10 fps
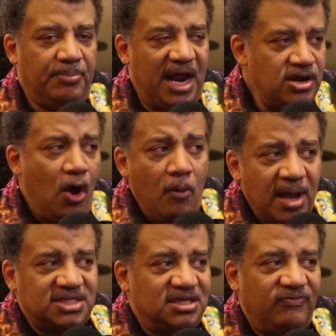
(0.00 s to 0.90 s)
But I know
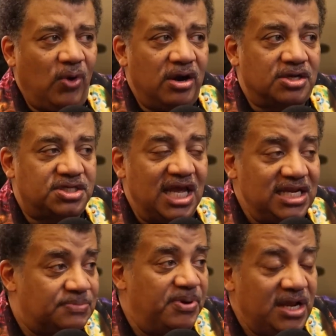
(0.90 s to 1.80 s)
my stuff works,
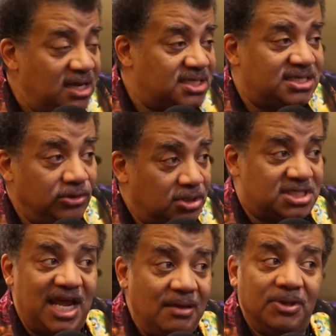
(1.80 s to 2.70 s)
and it
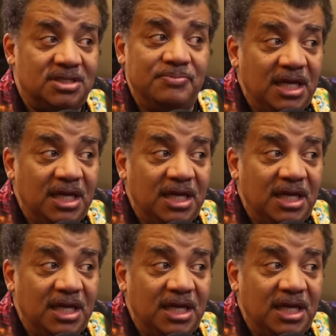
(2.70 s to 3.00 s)
looks stable to